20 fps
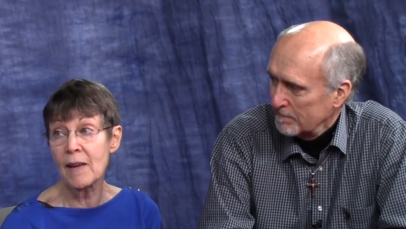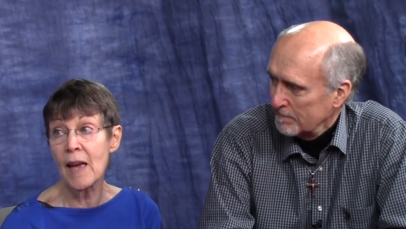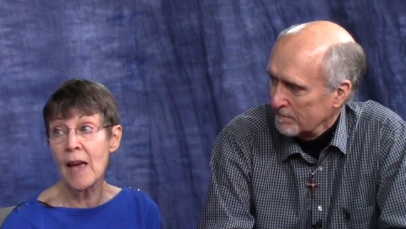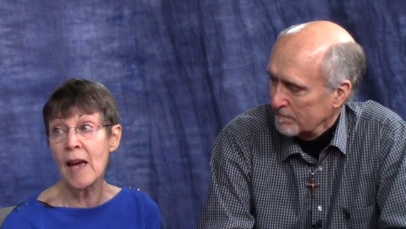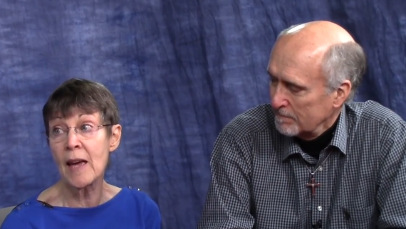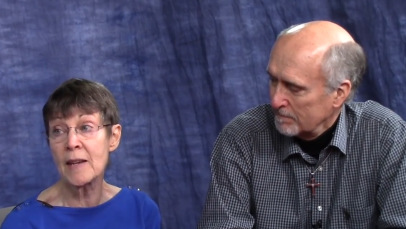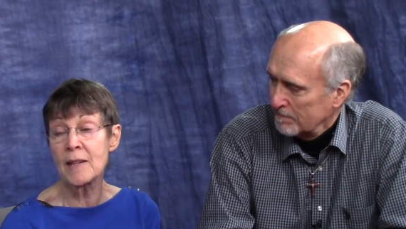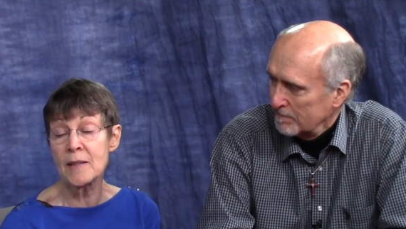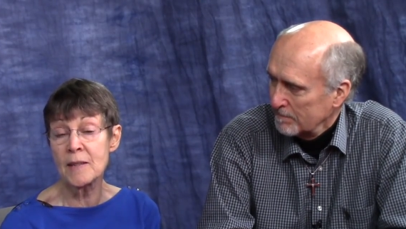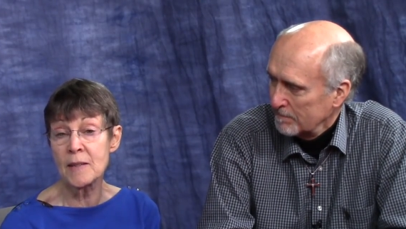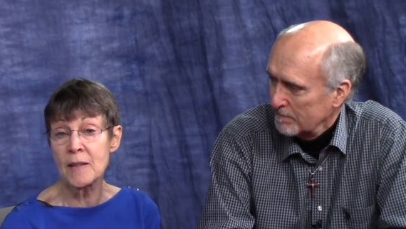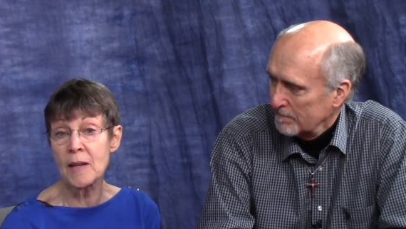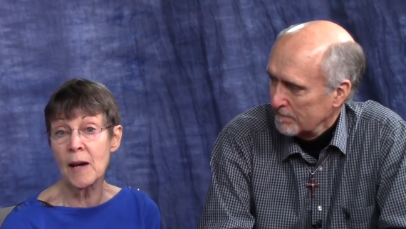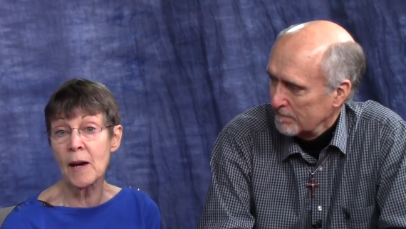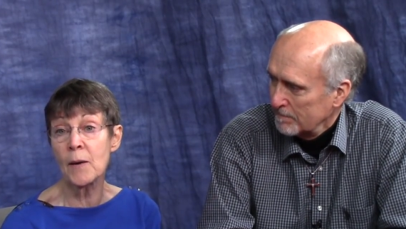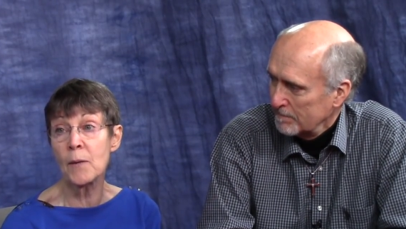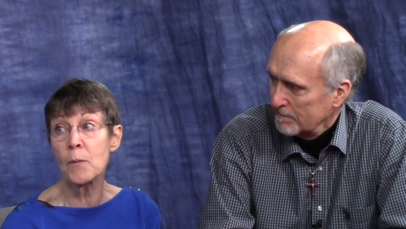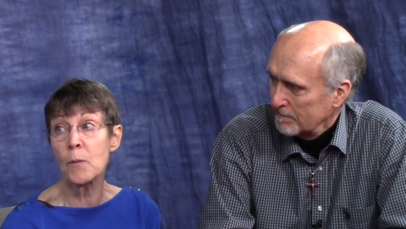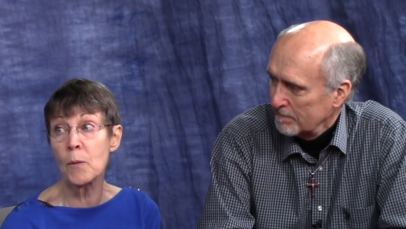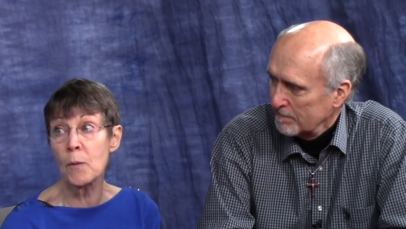Speaker 1: And
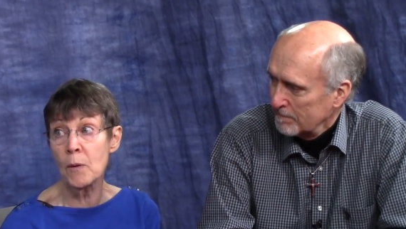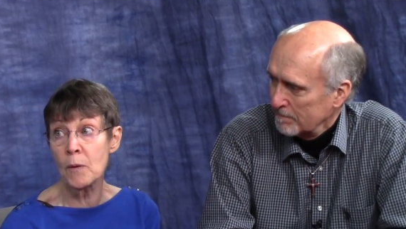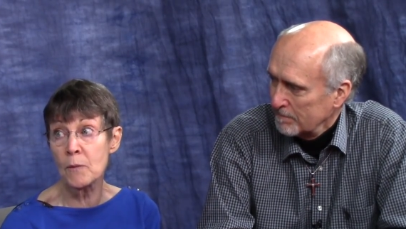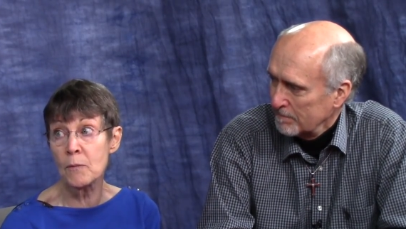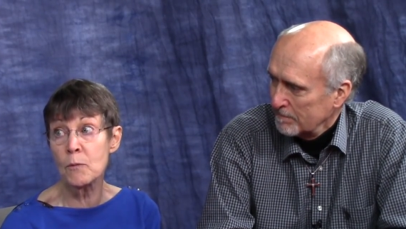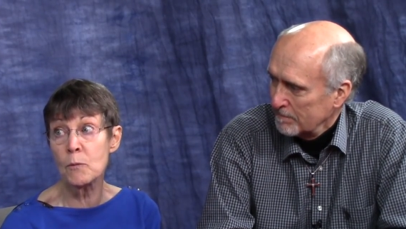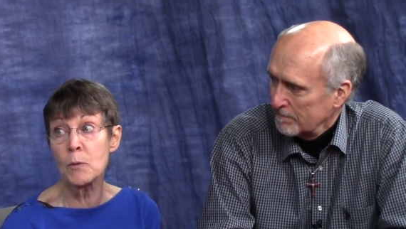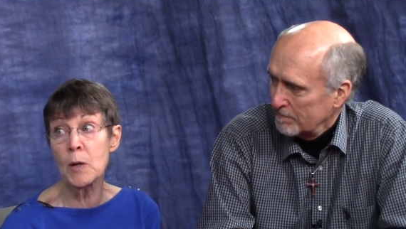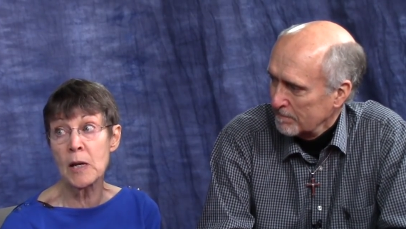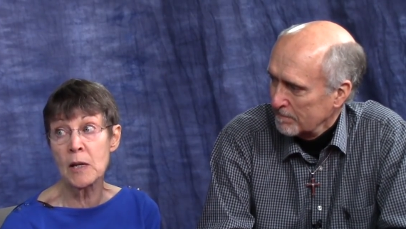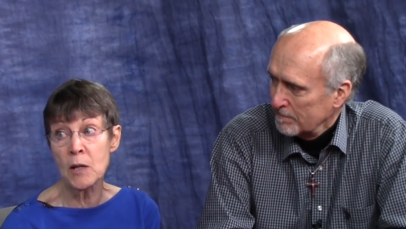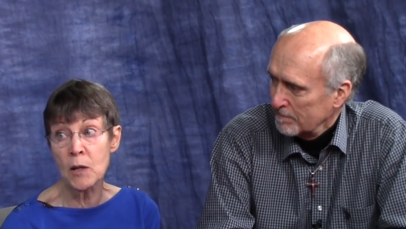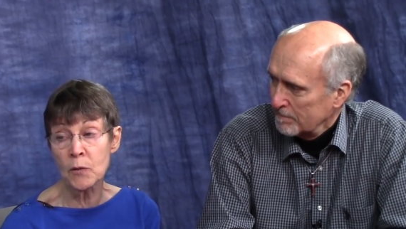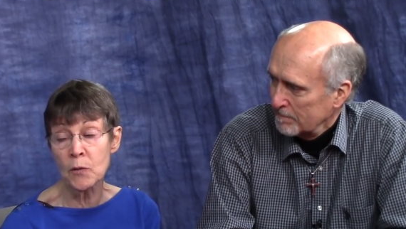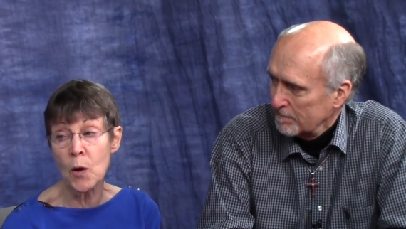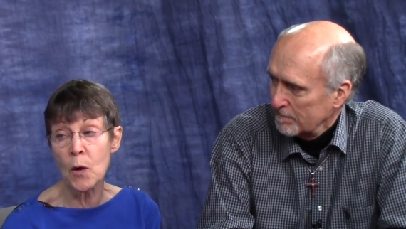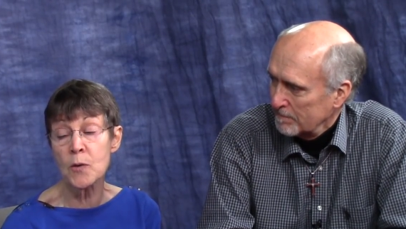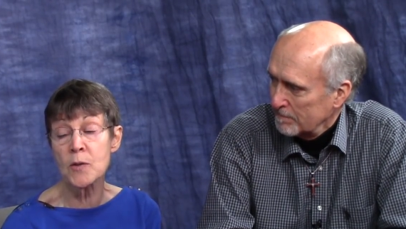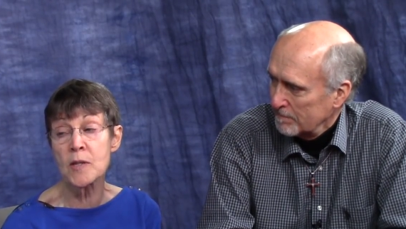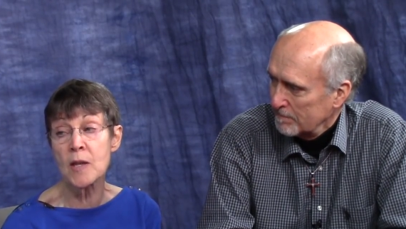uh, reading
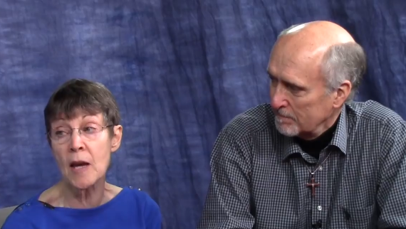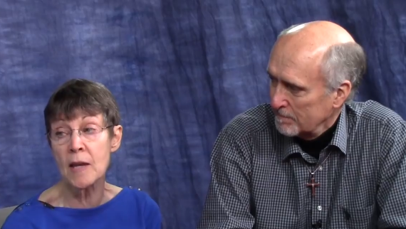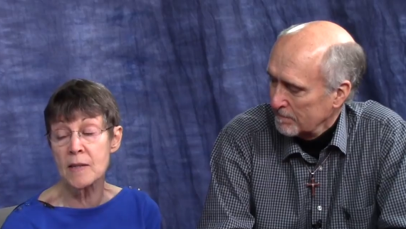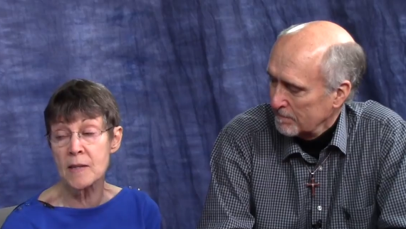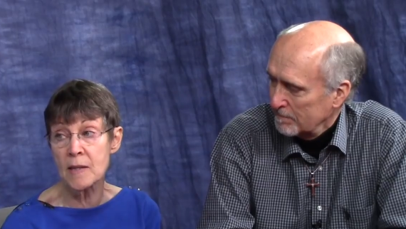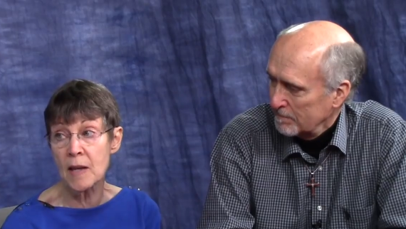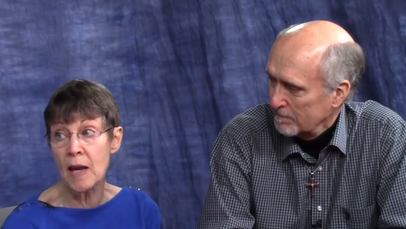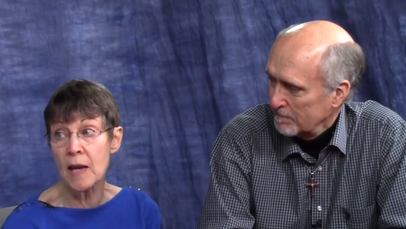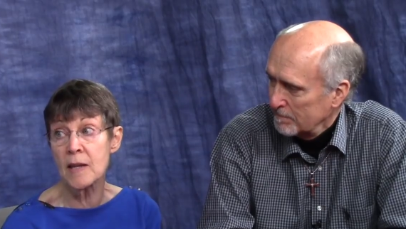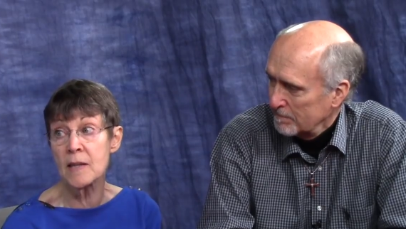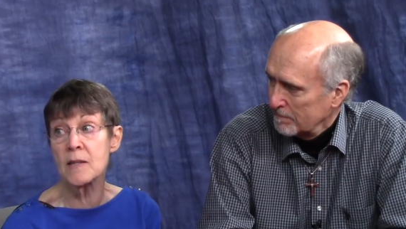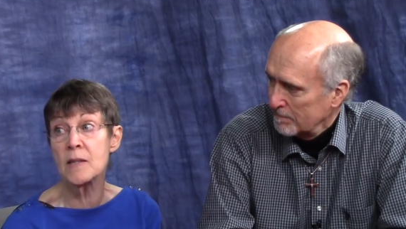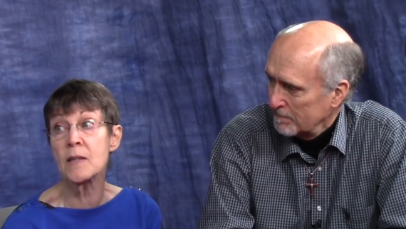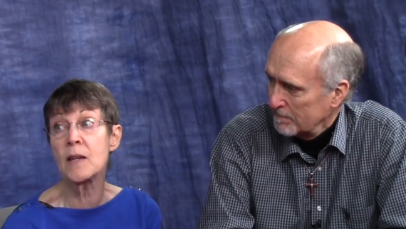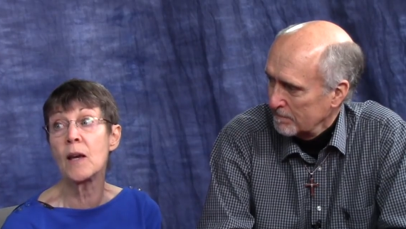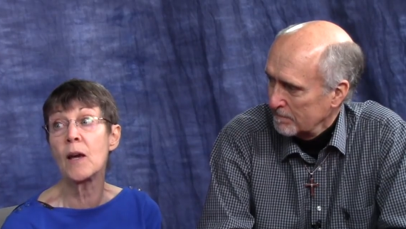those essays